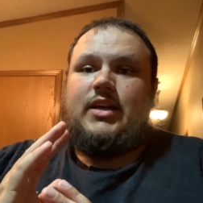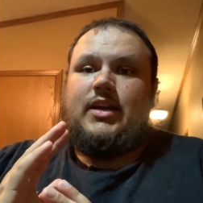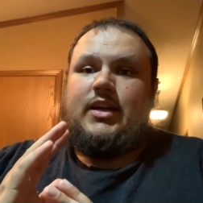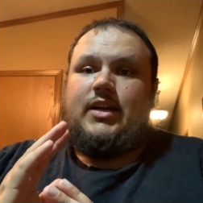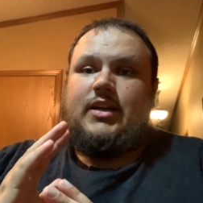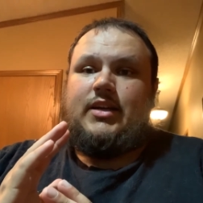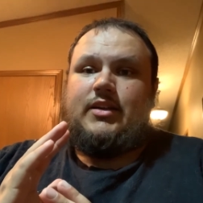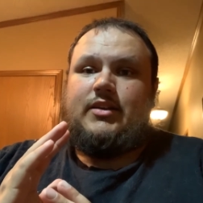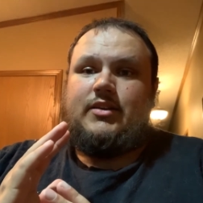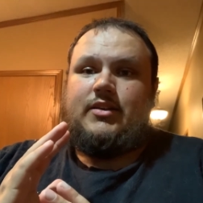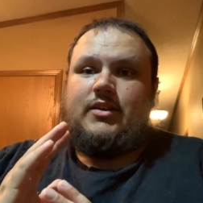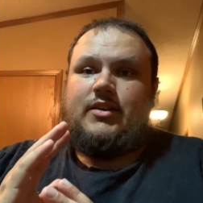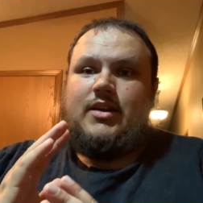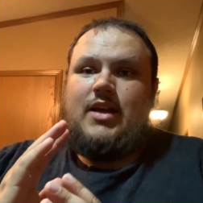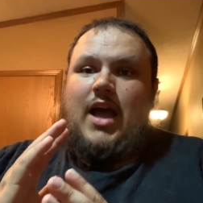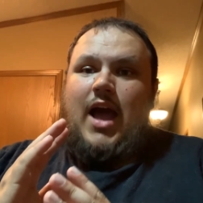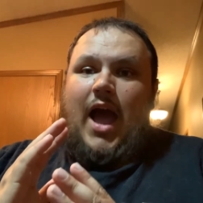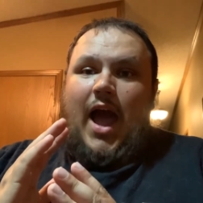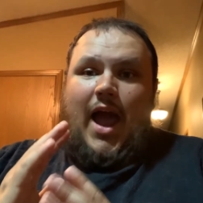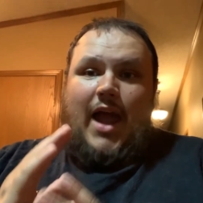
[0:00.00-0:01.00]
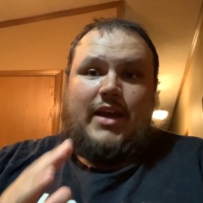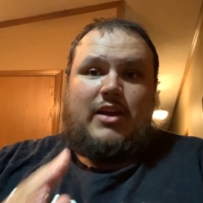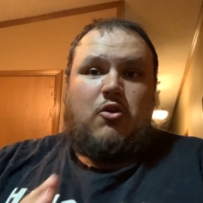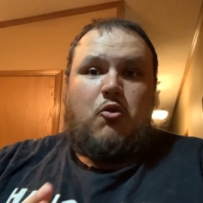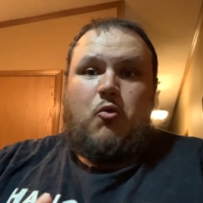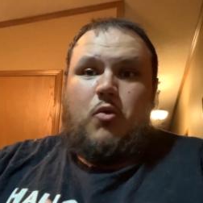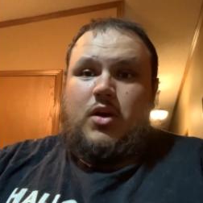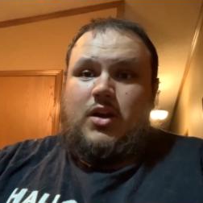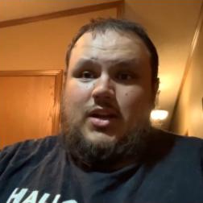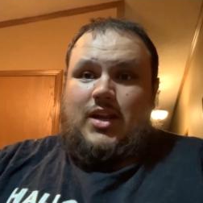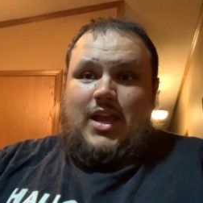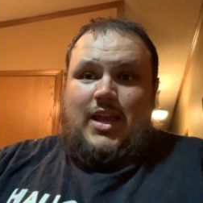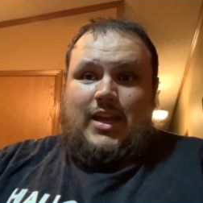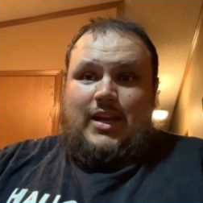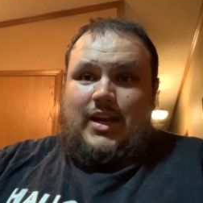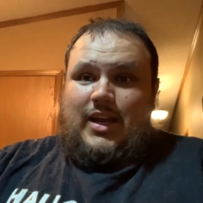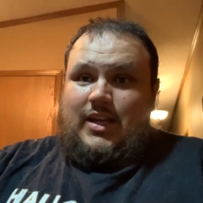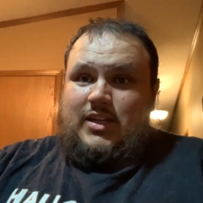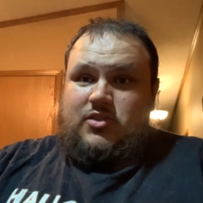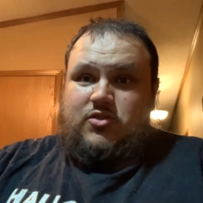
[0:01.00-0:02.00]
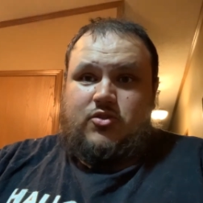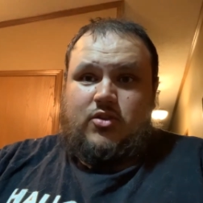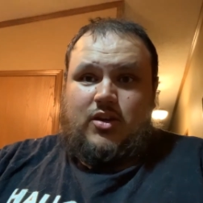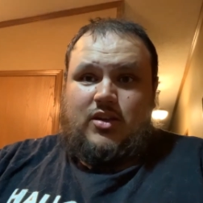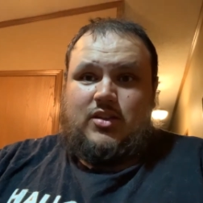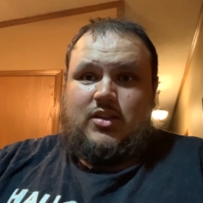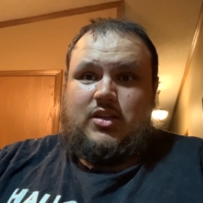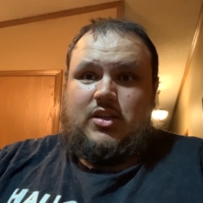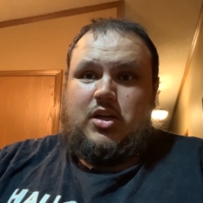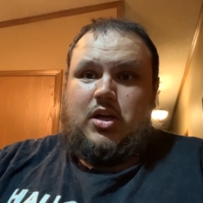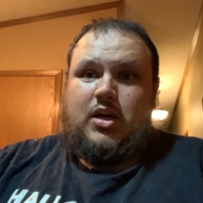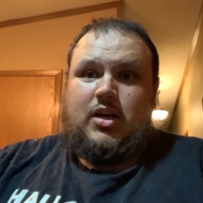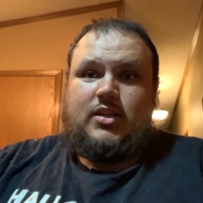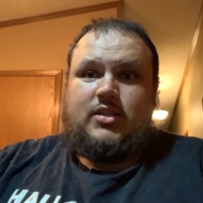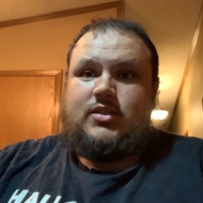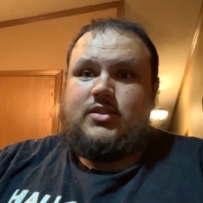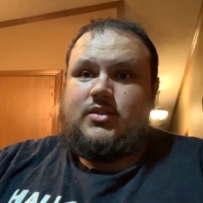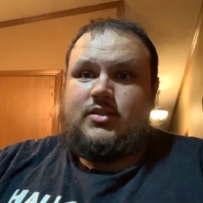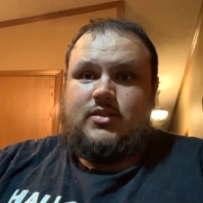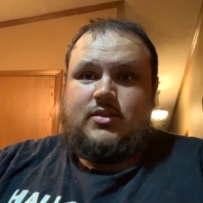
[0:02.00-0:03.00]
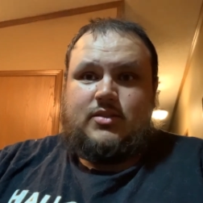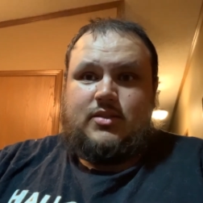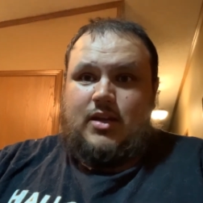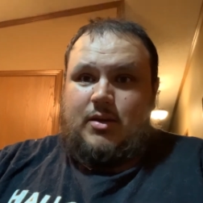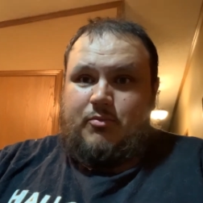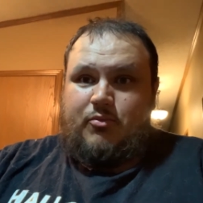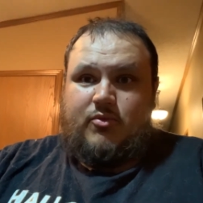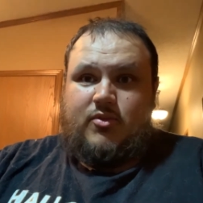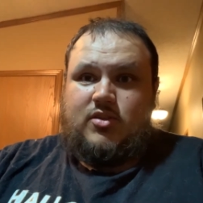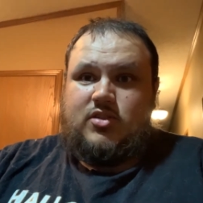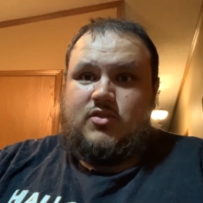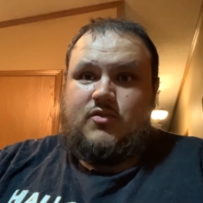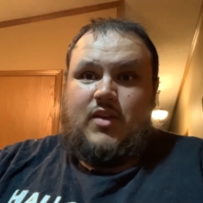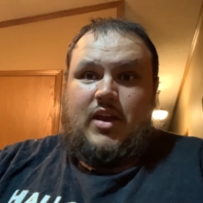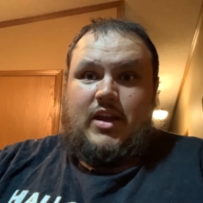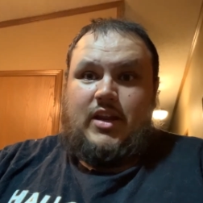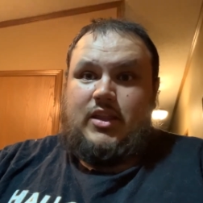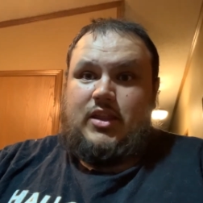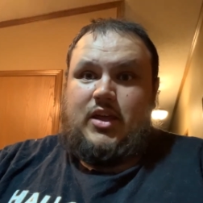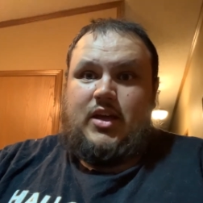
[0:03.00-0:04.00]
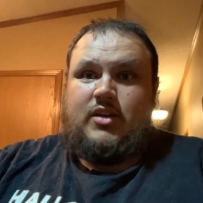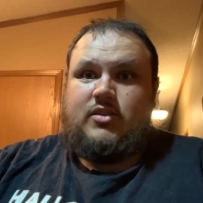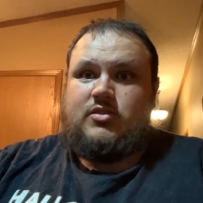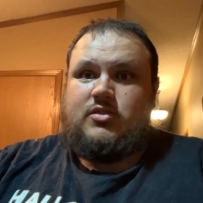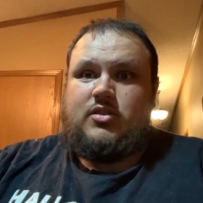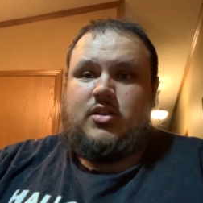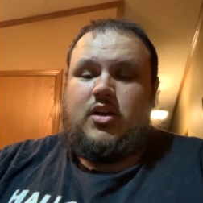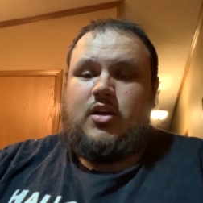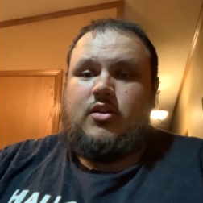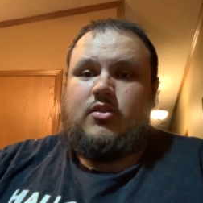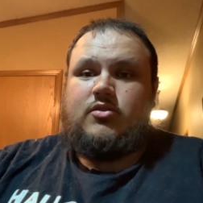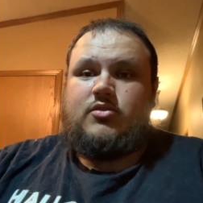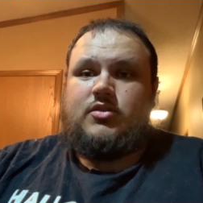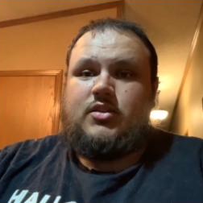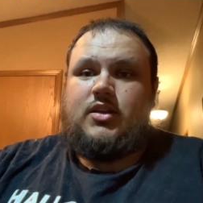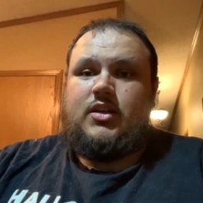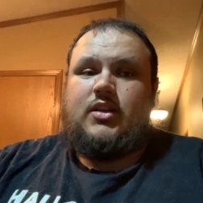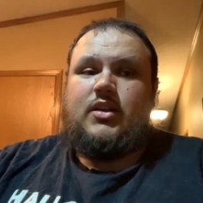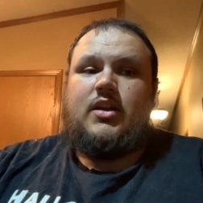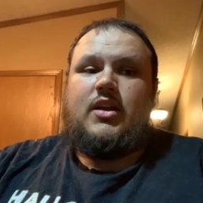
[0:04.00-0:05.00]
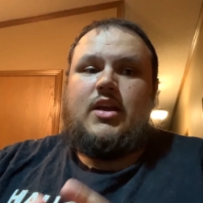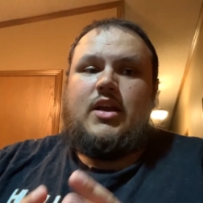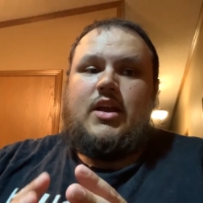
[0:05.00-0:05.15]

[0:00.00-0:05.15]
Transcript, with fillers: uh, I don't want to take a nice truck that costs upwards of $80,000 and